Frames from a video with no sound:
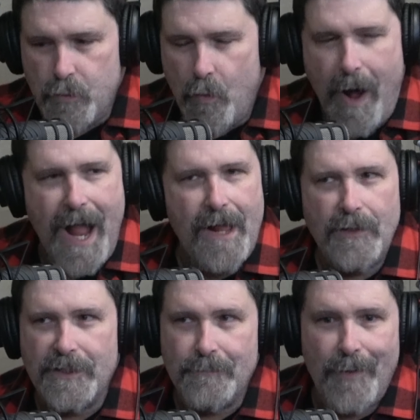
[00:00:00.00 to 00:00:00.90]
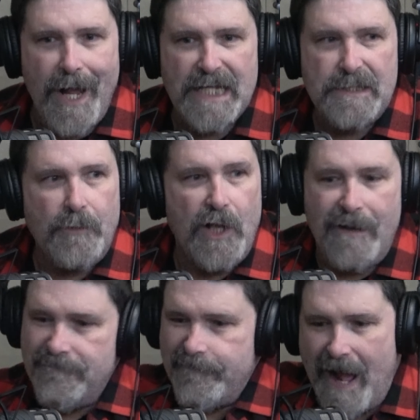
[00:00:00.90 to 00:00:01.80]
wild as possible
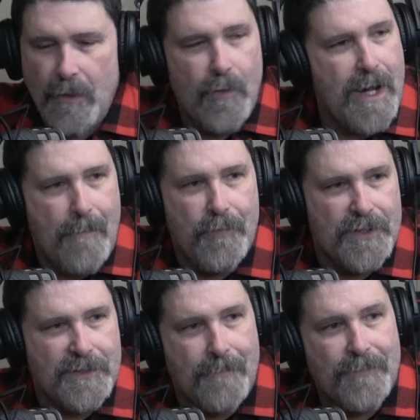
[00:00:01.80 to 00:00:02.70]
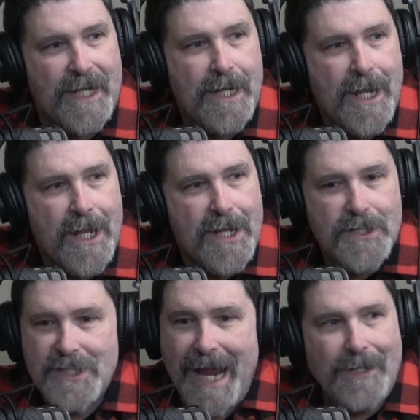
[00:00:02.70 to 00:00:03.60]
and follow it up with something
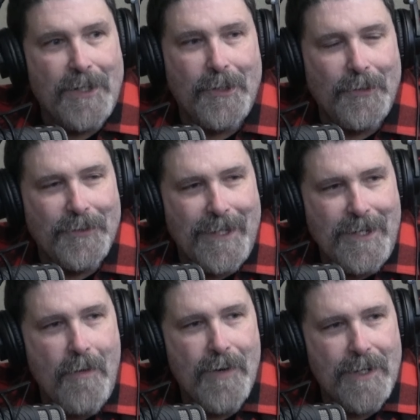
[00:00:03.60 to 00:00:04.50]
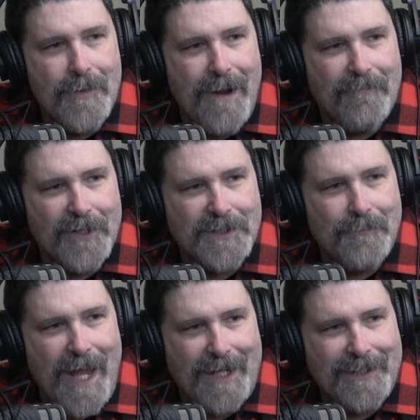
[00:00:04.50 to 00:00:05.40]
technical that nobody would ever
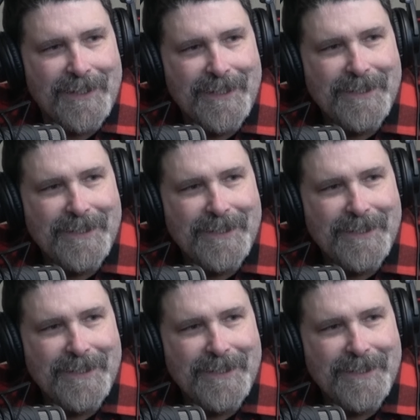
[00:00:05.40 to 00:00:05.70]
expect.